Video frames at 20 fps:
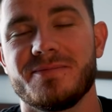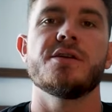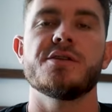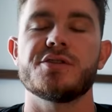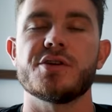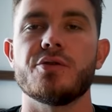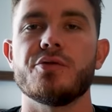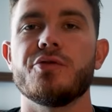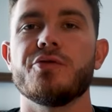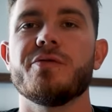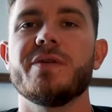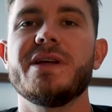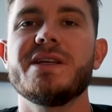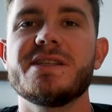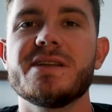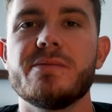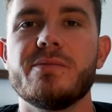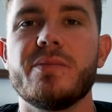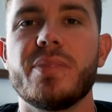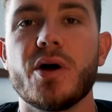So the
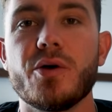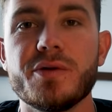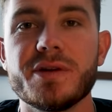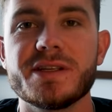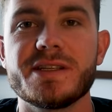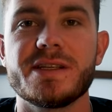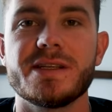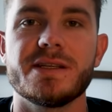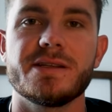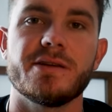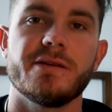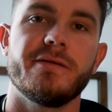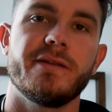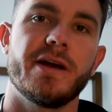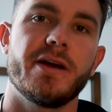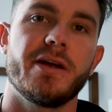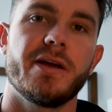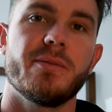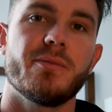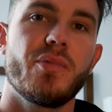reason bonuses are
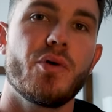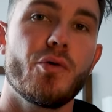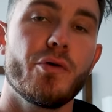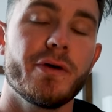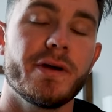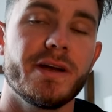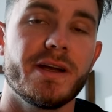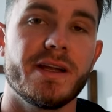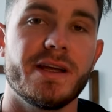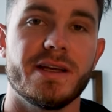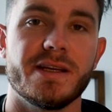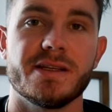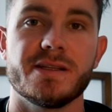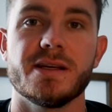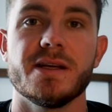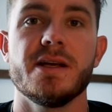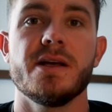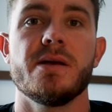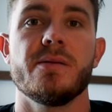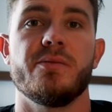very important is